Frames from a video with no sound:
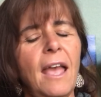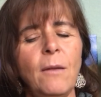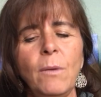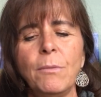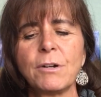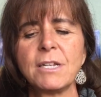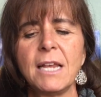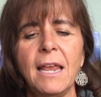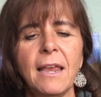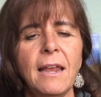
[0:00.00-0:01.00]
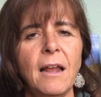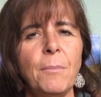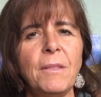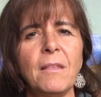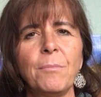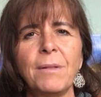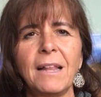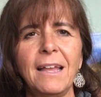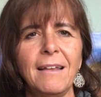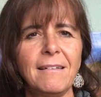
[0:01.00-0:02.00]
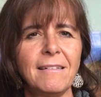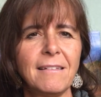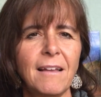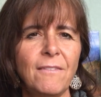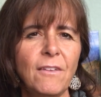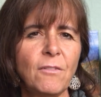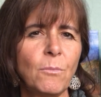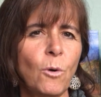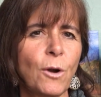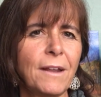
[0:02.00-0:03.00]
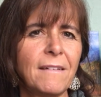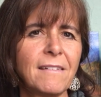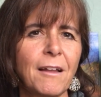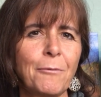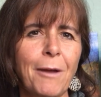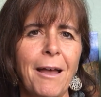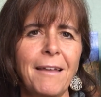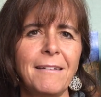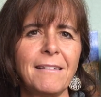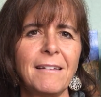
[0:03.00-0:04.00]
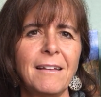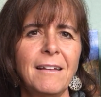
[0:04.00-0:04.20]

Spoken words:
And we were taken up in the bliss of this morning sunrise.